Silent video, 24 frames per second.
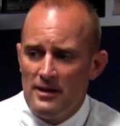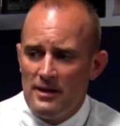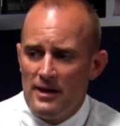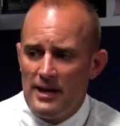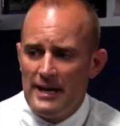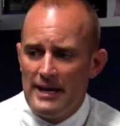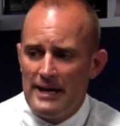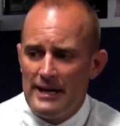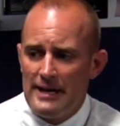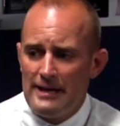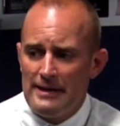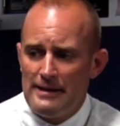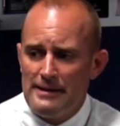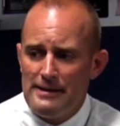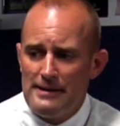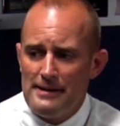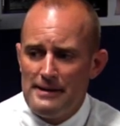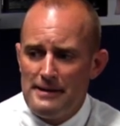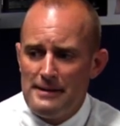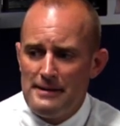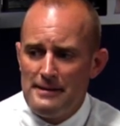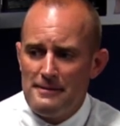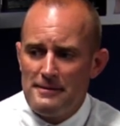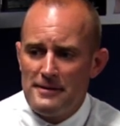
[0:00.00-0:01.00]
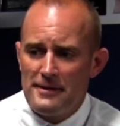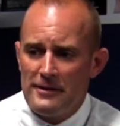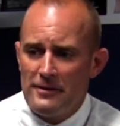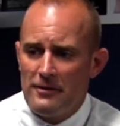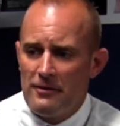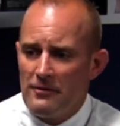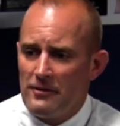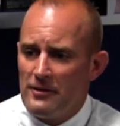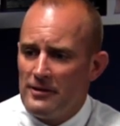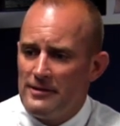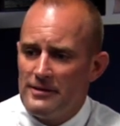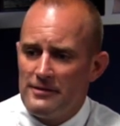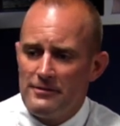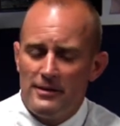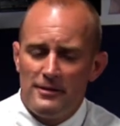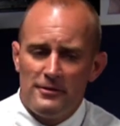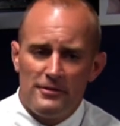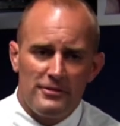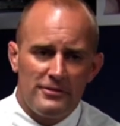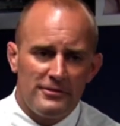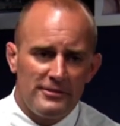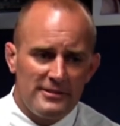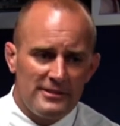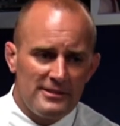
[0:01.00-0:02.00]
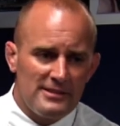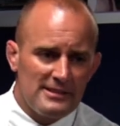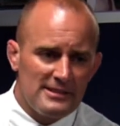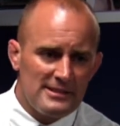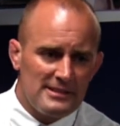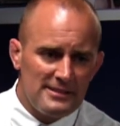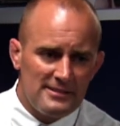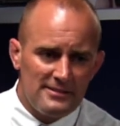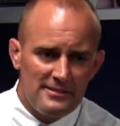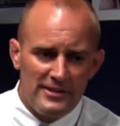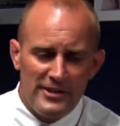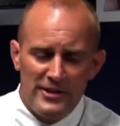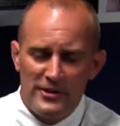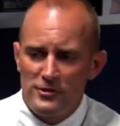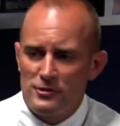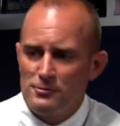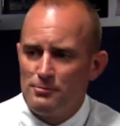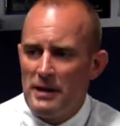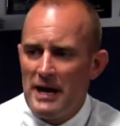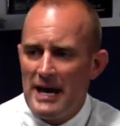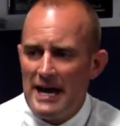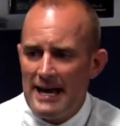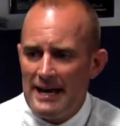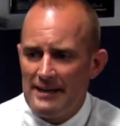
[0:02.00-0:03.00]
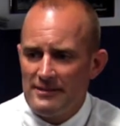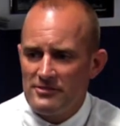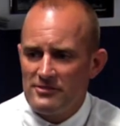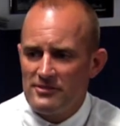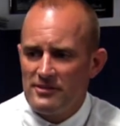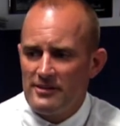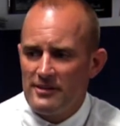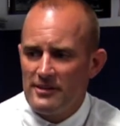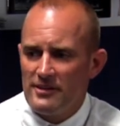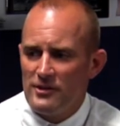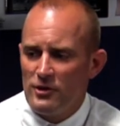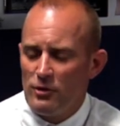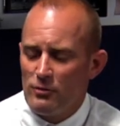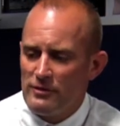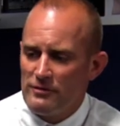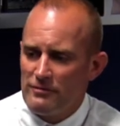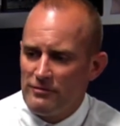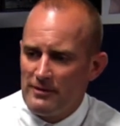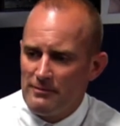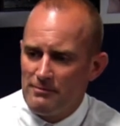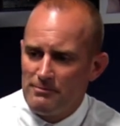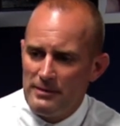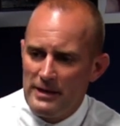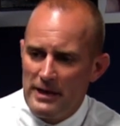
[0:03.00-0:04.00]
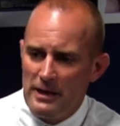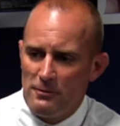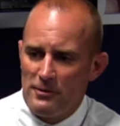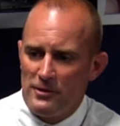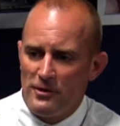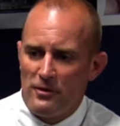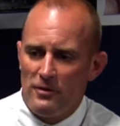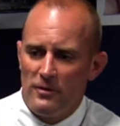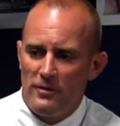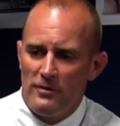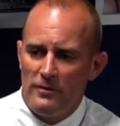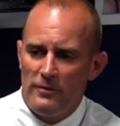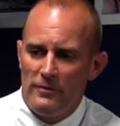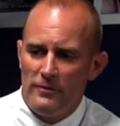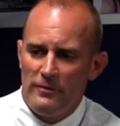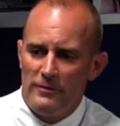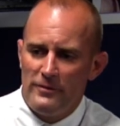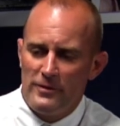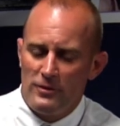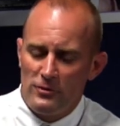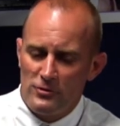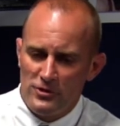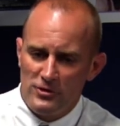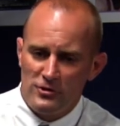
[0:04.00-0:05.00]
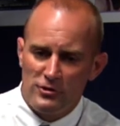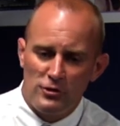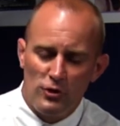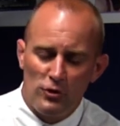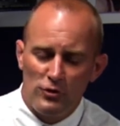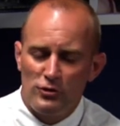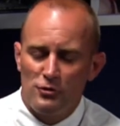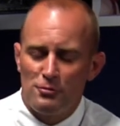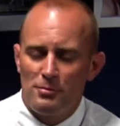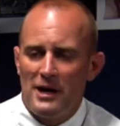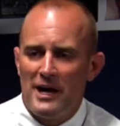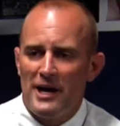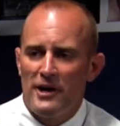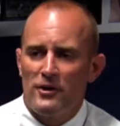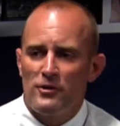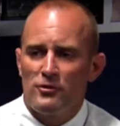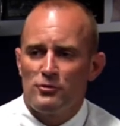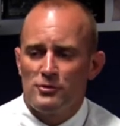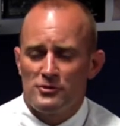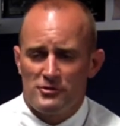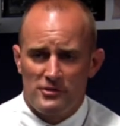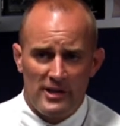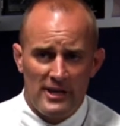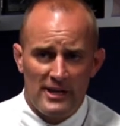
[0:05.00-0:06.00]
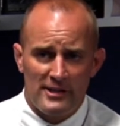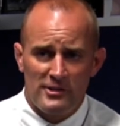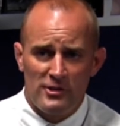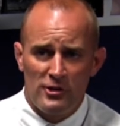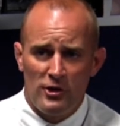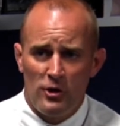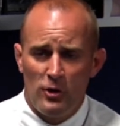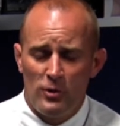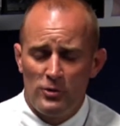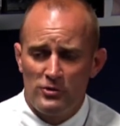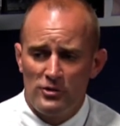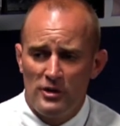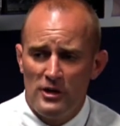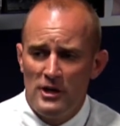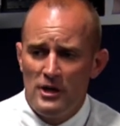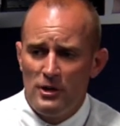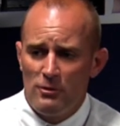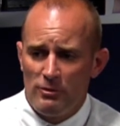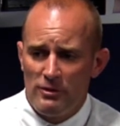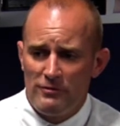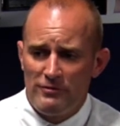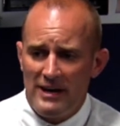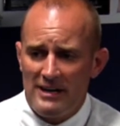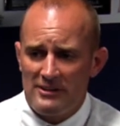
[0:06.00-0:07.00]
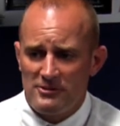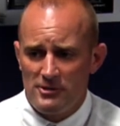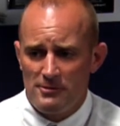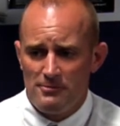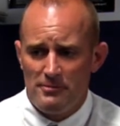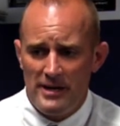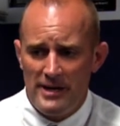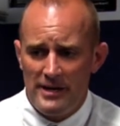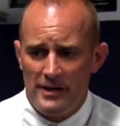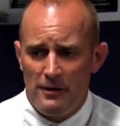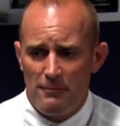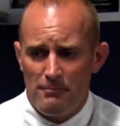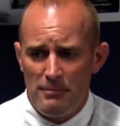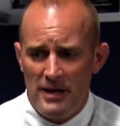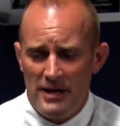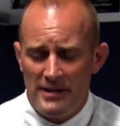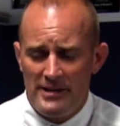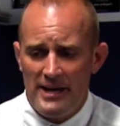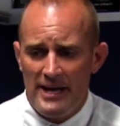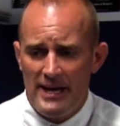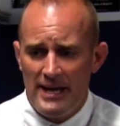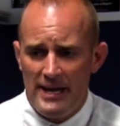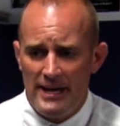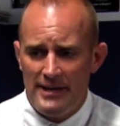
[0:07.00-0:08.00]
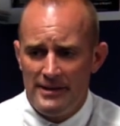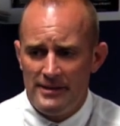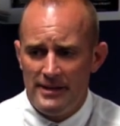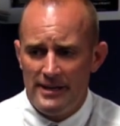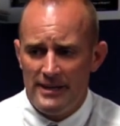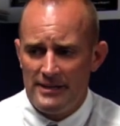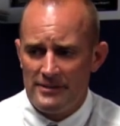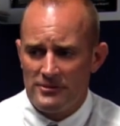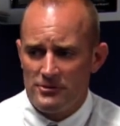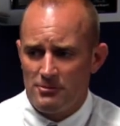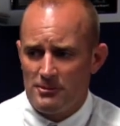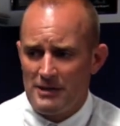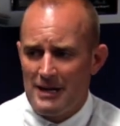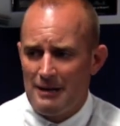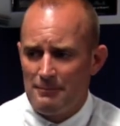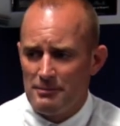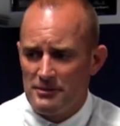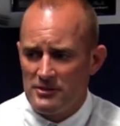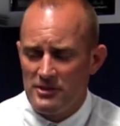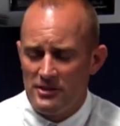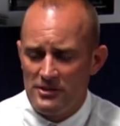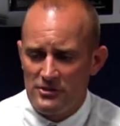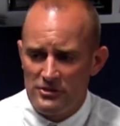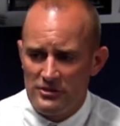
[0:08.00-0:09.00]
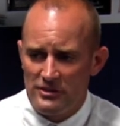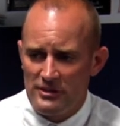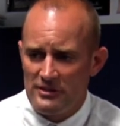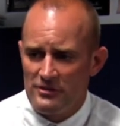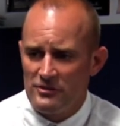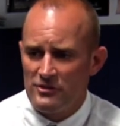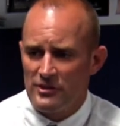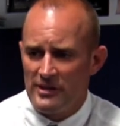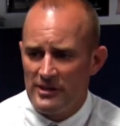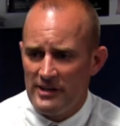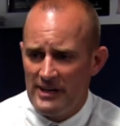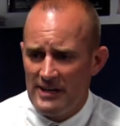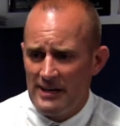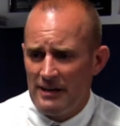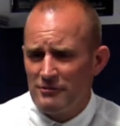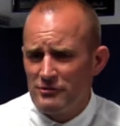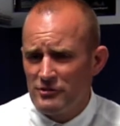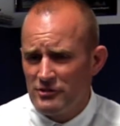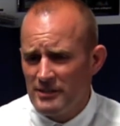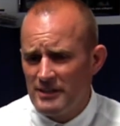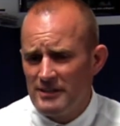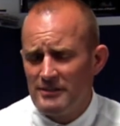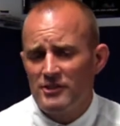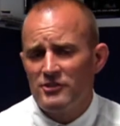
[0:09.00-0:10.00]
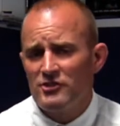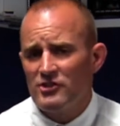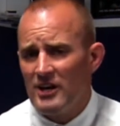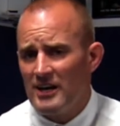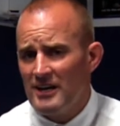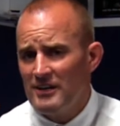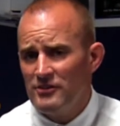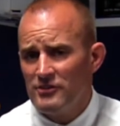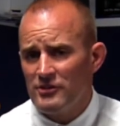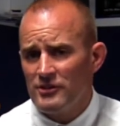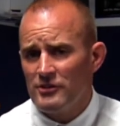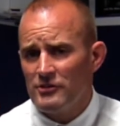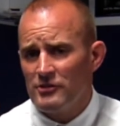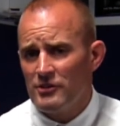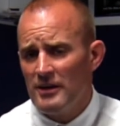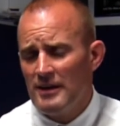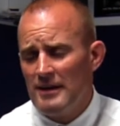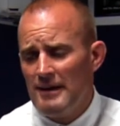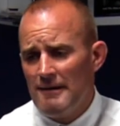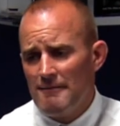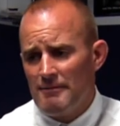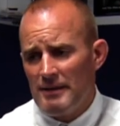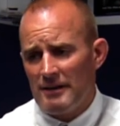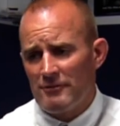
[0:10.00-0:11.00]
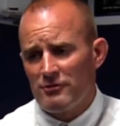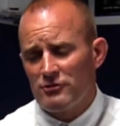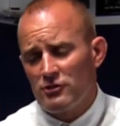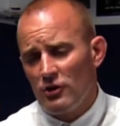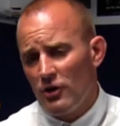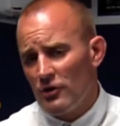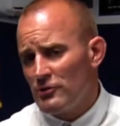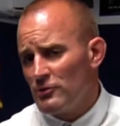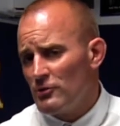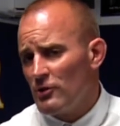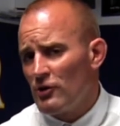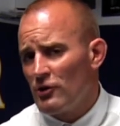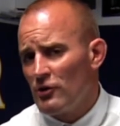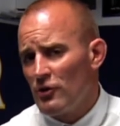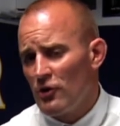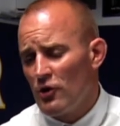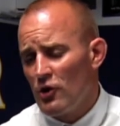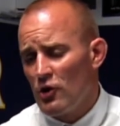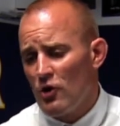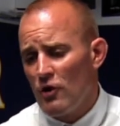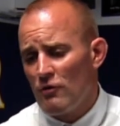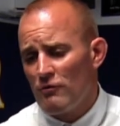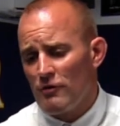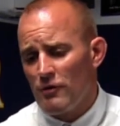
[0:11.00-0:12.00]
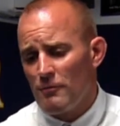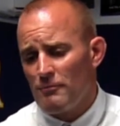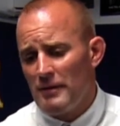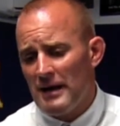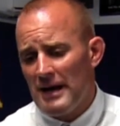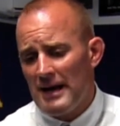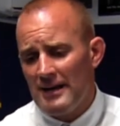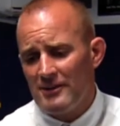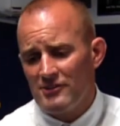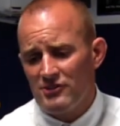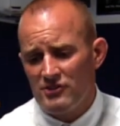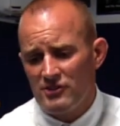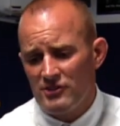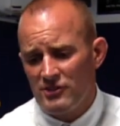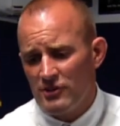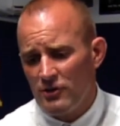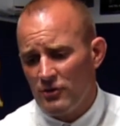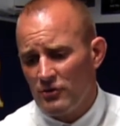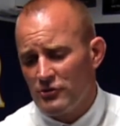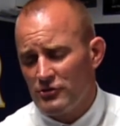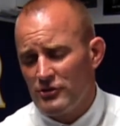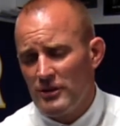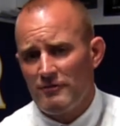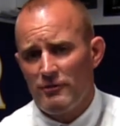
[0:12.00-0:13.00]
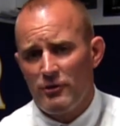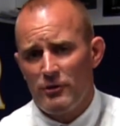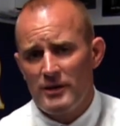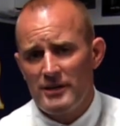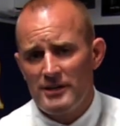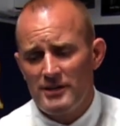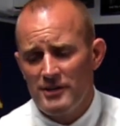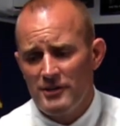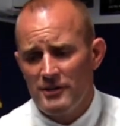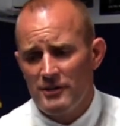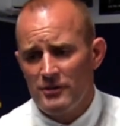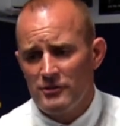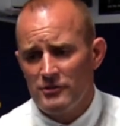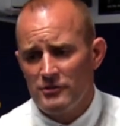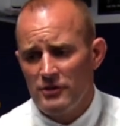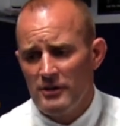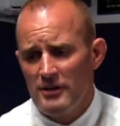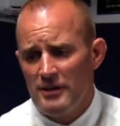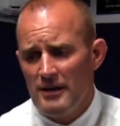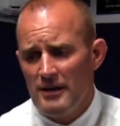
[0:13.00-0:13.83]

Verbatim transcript: And, you know, in years past, you know, we've been able to, you know, since Coach Spires was the head coach, we've actually met up head-to-head in some competitions, and I've seen the changes that have started to occur over the past, you know, 7 or 8 years